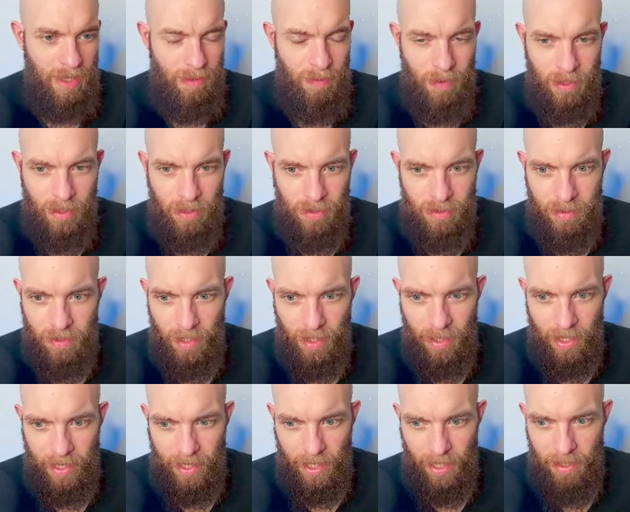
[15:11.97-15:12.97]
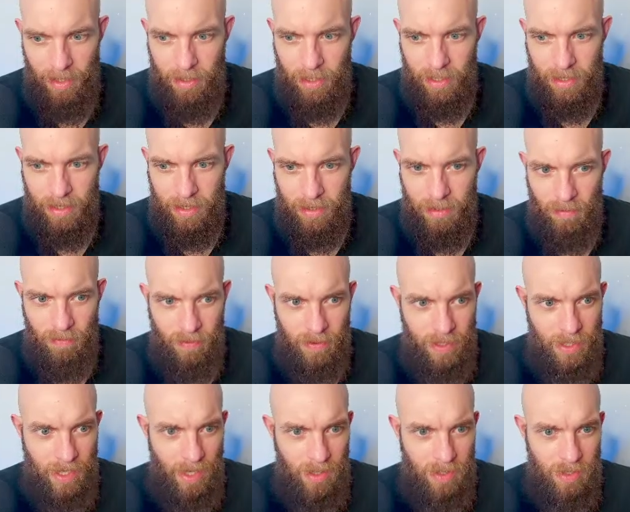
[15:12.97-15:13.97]
because like I look at the different
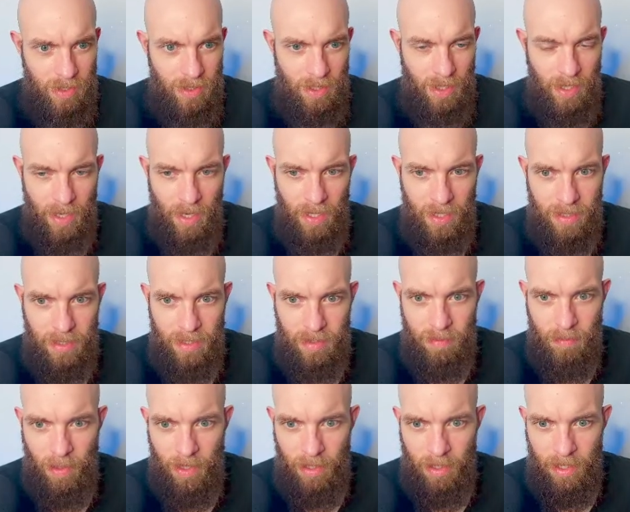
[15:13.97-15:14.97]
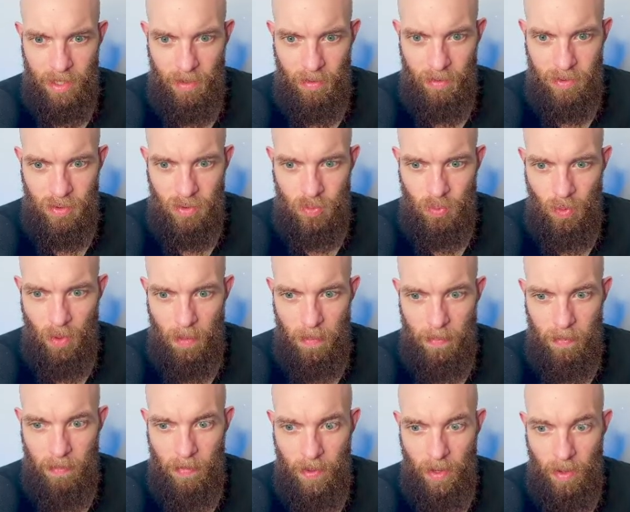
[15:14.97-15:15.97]
characters. Like he has this mini characters one
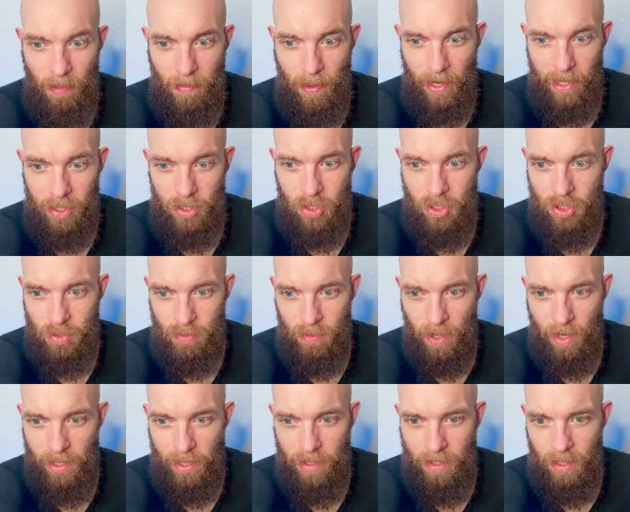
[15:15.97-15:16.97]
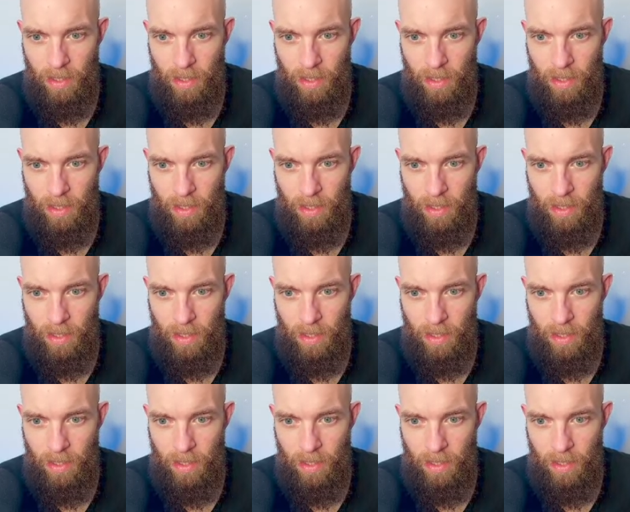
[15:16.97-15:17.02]
package, right?